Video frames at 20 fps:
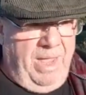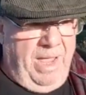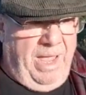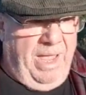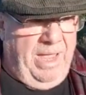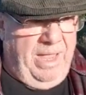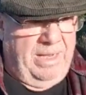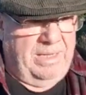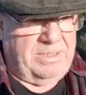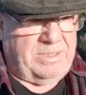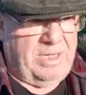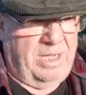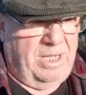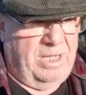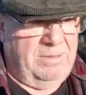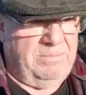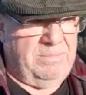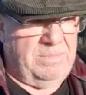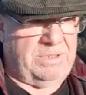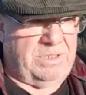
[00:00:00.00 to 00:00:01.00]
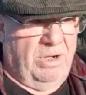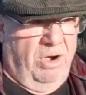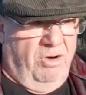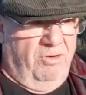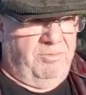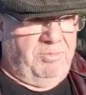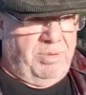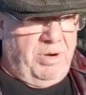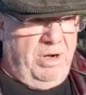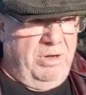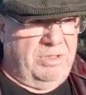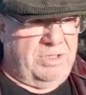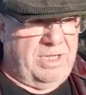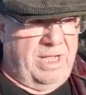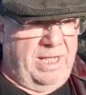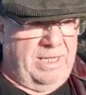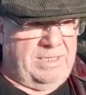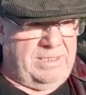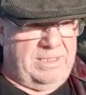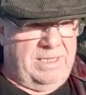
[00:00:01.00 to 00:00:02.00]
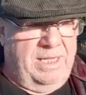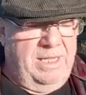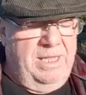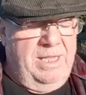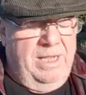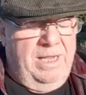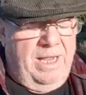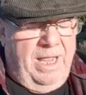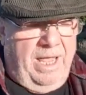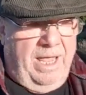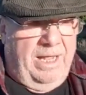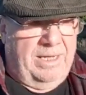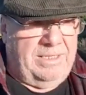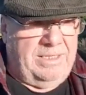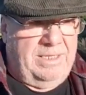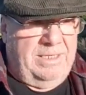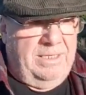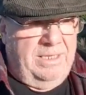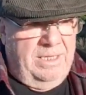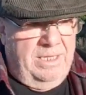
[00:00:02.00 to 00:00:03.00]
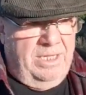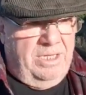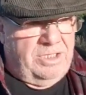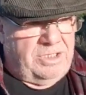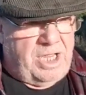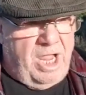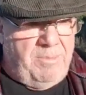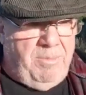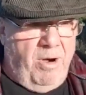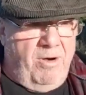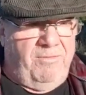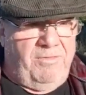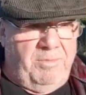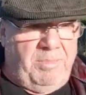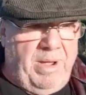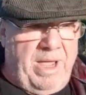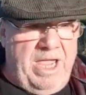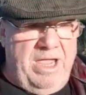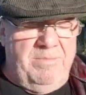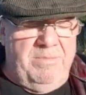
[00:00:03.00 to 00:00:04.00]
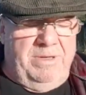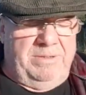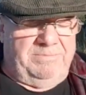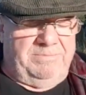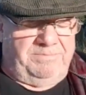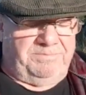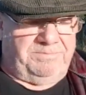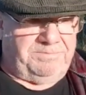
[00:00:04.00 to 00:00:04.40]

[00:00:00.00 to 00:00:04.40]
in terms of protest and step off the pavement,